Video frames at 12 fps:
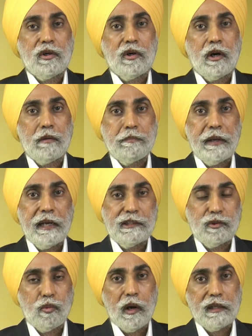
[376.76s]
on
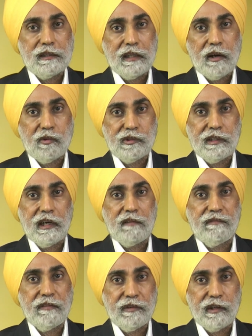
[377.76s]
page
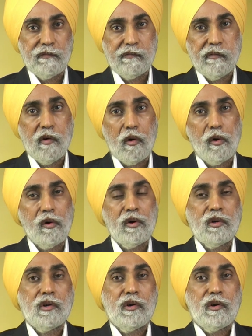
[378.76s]
1054
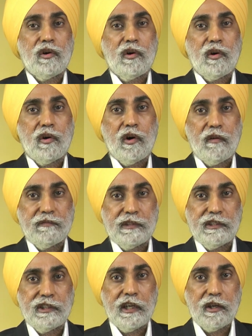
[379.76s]
of the
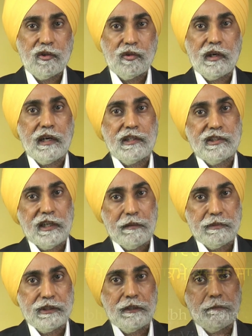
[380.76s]
Sri Guru Granth
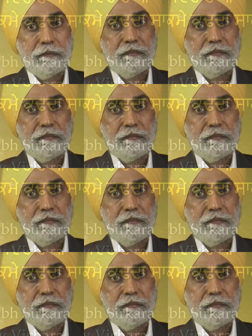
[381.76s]
Sahib Ji.